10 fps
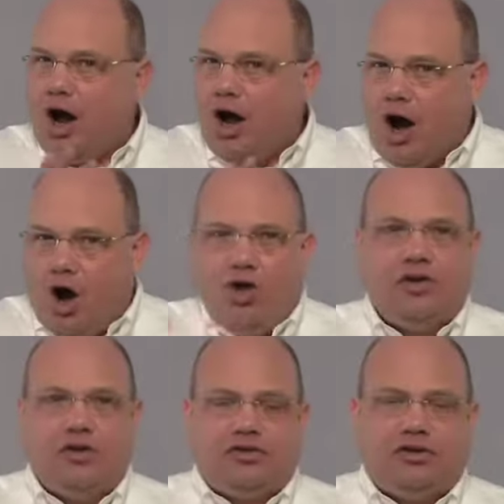all
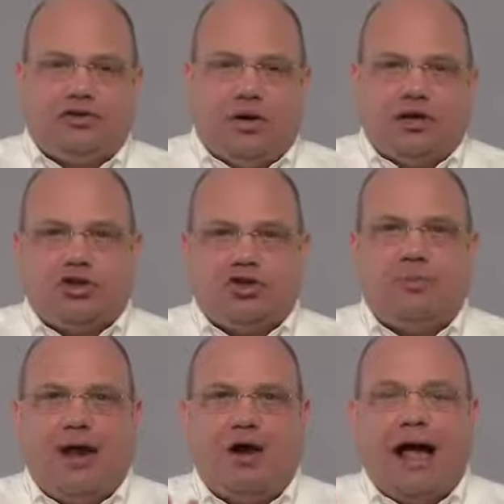these situations, no
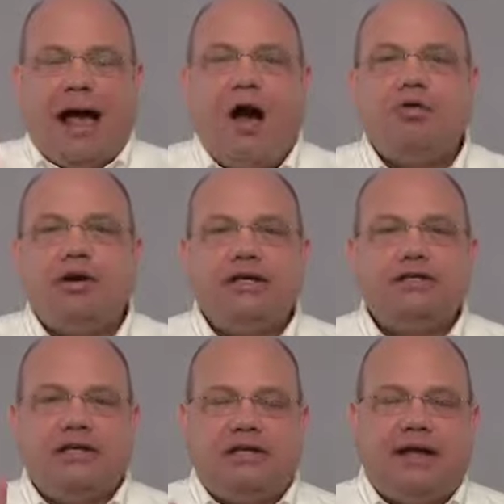matter how it is
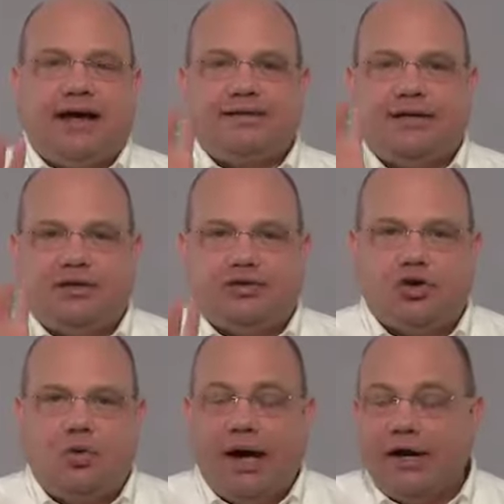that the asset is
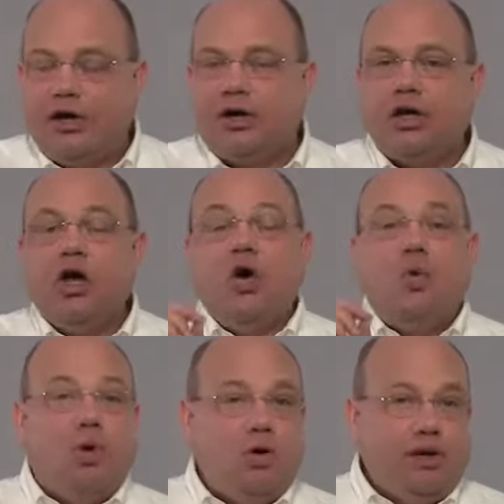acquired,
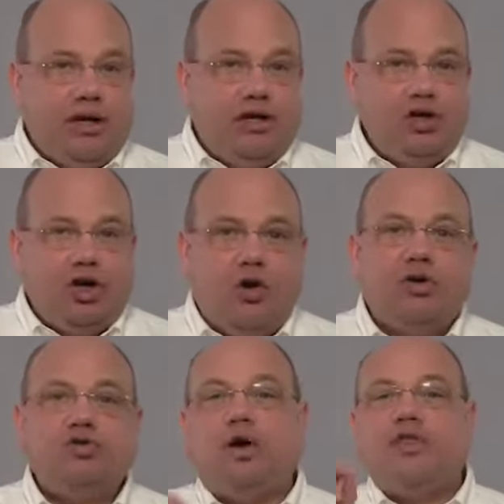what we need to know
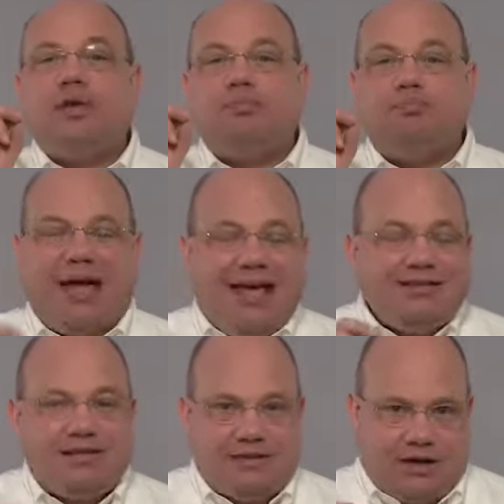is what the
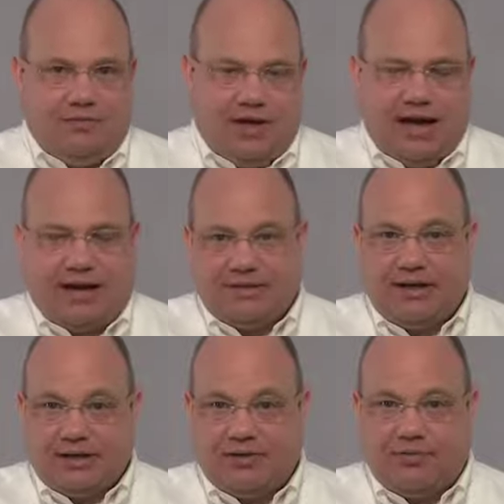basis of the
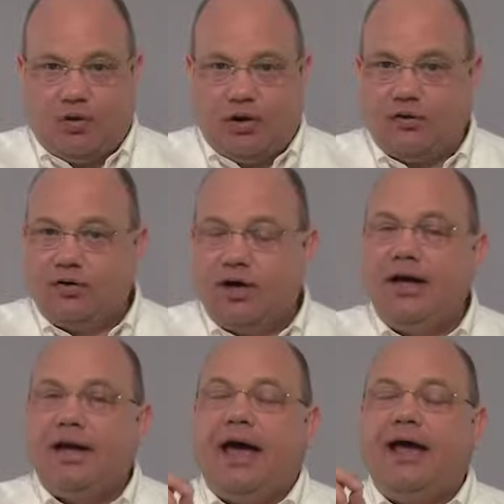asset is for us
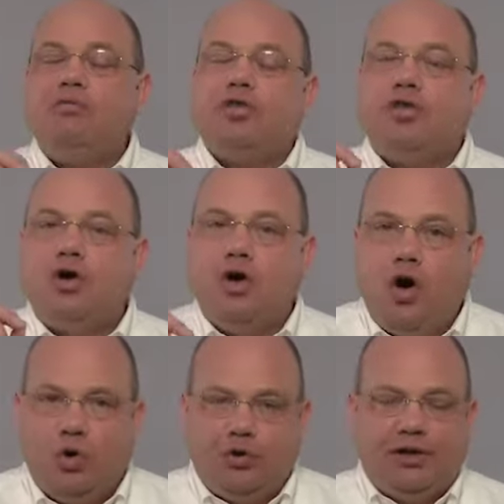and what the
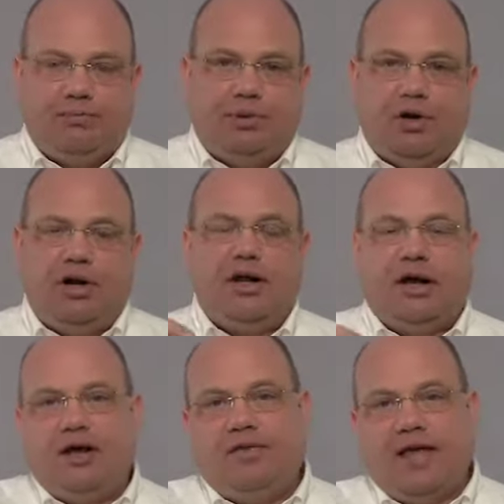holding period
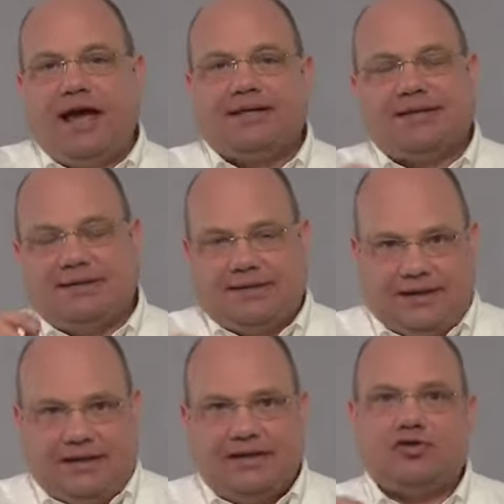of the asset
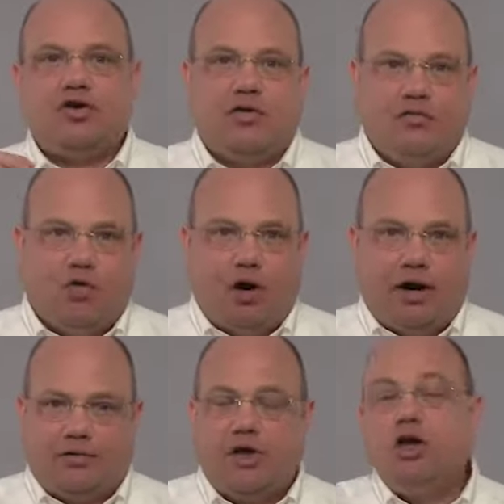is for
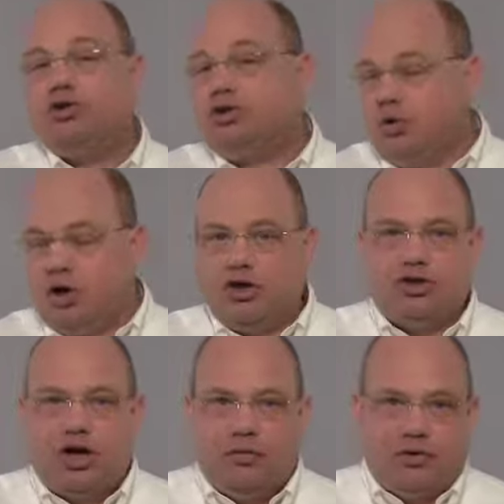us. So we're going to
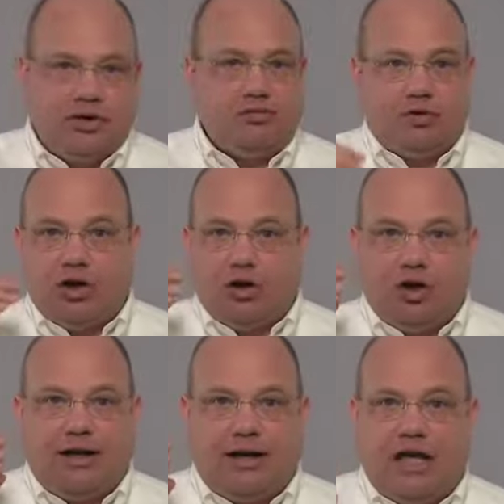start with this. We're going to
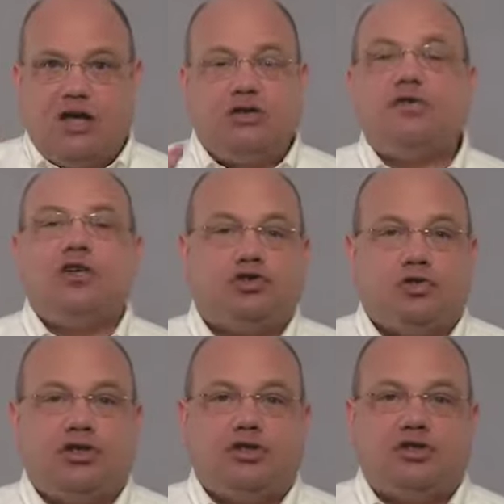look at each of these
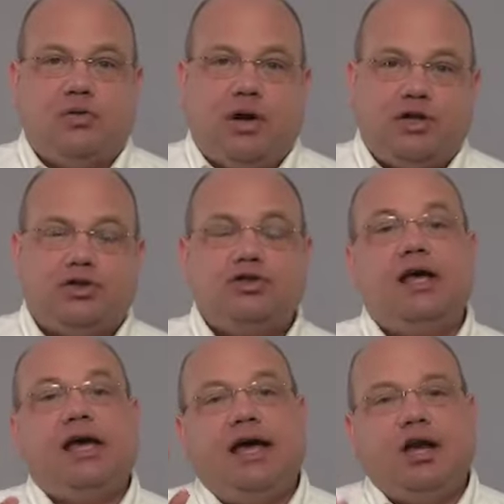three situations
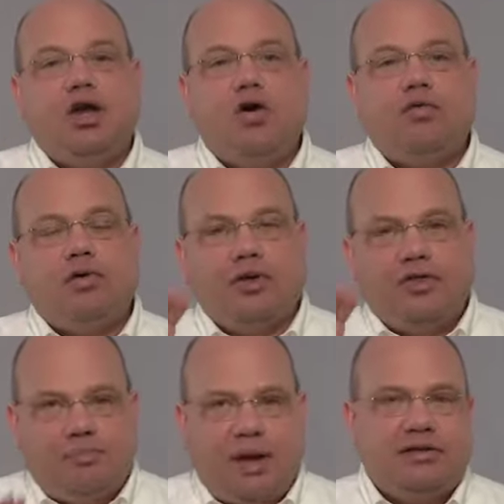and go over what
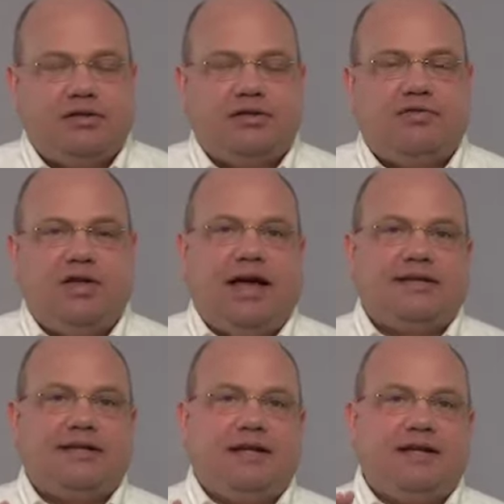the basis of the
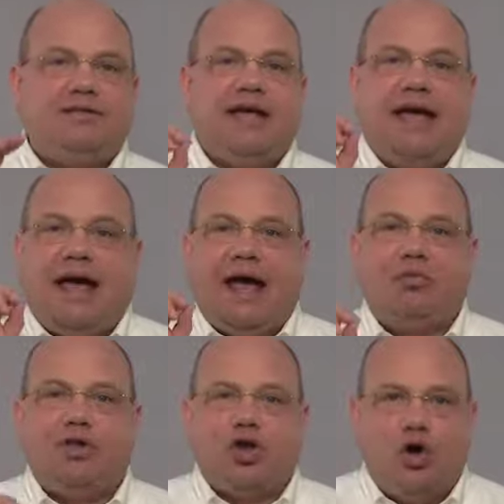asset is and
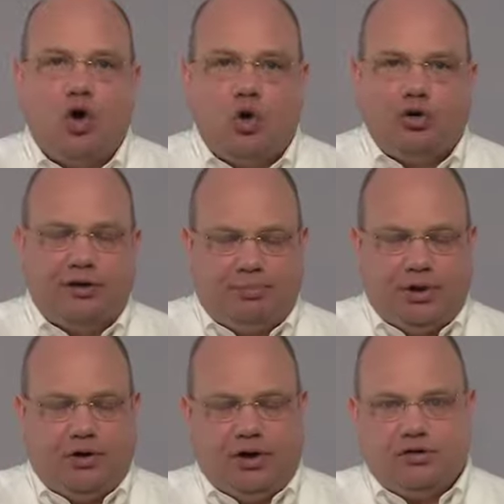what the holding
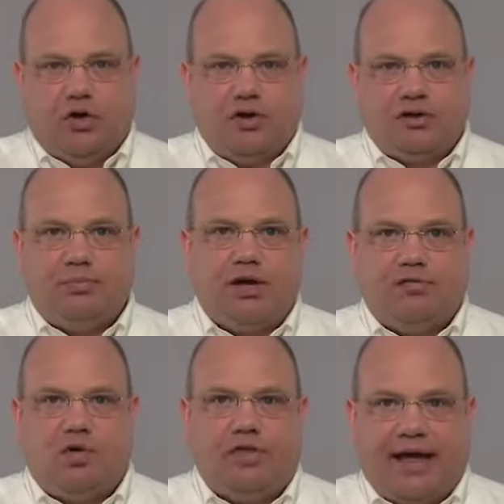period is going to be
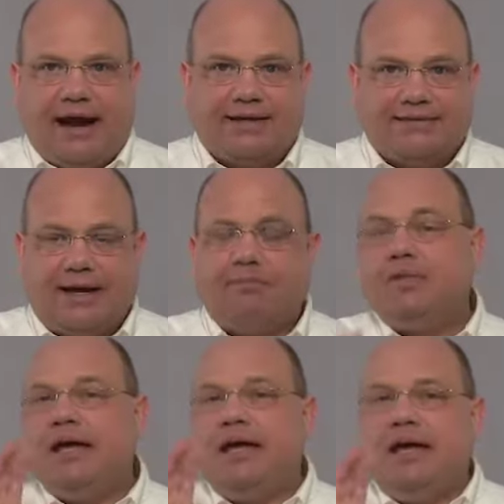for that asset.
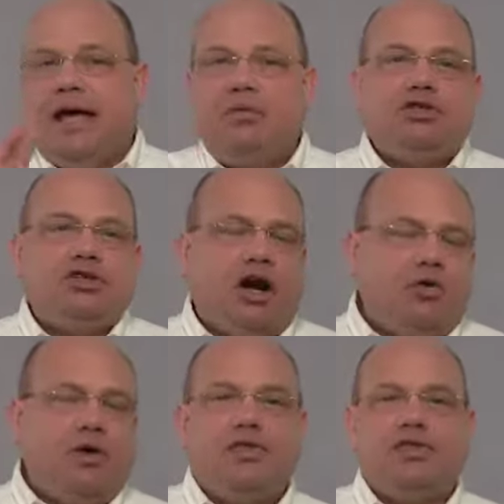And we start
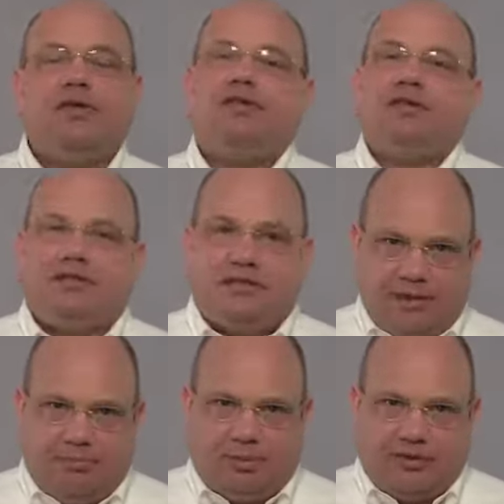with the
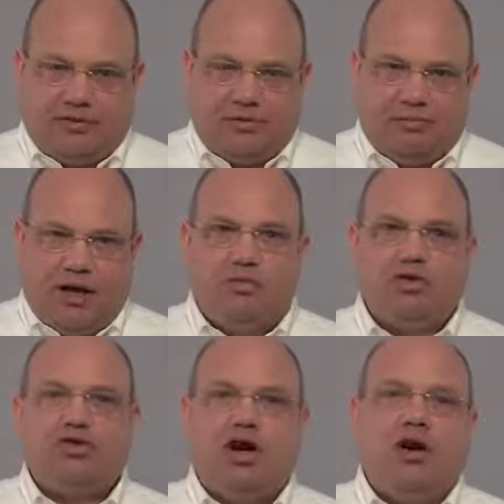simplest. Okay? We
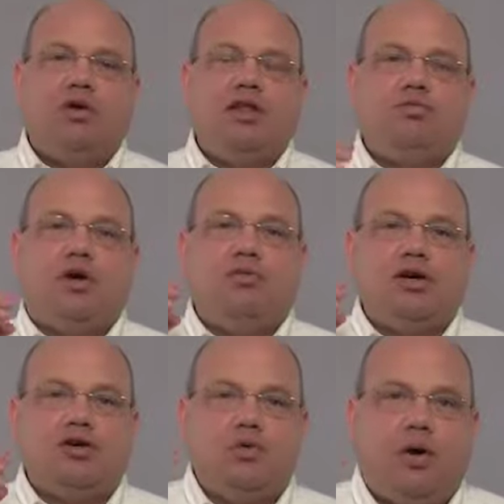start with when we
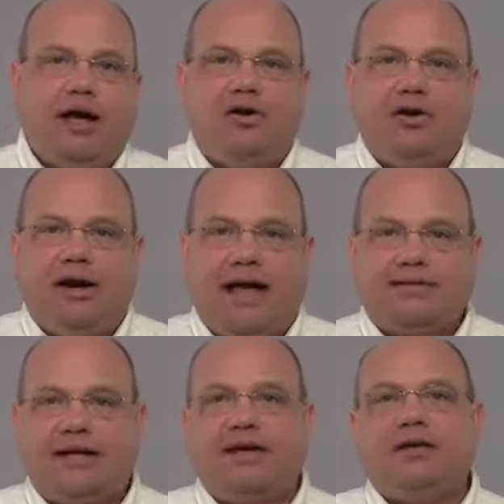acquire an
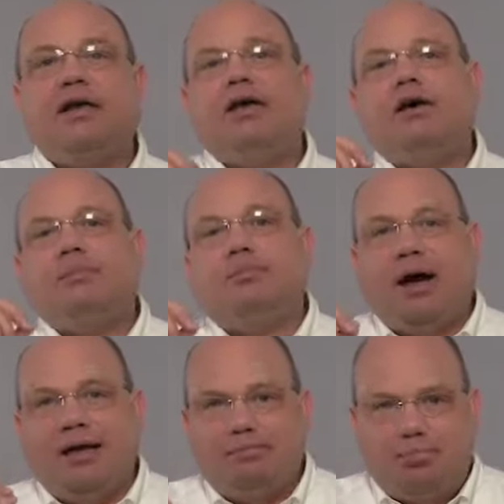asset
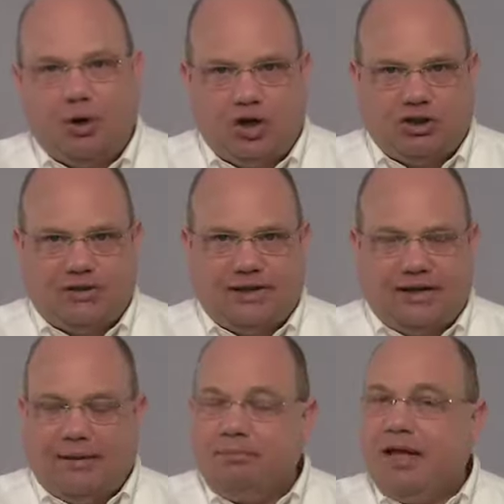by purchasing
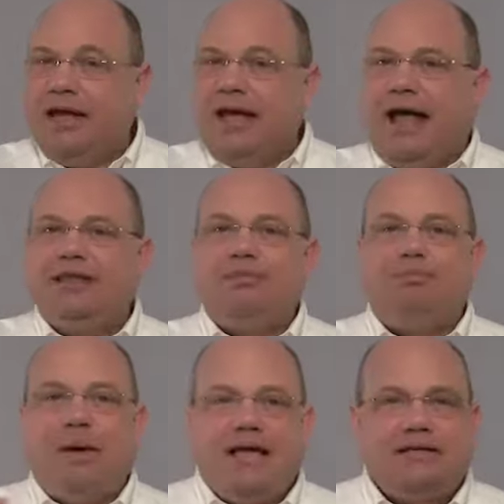it. And the
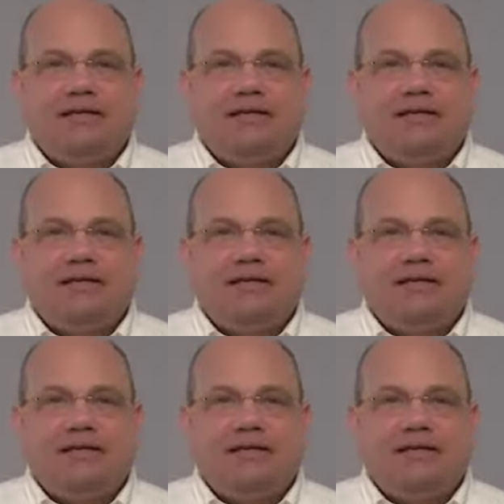basis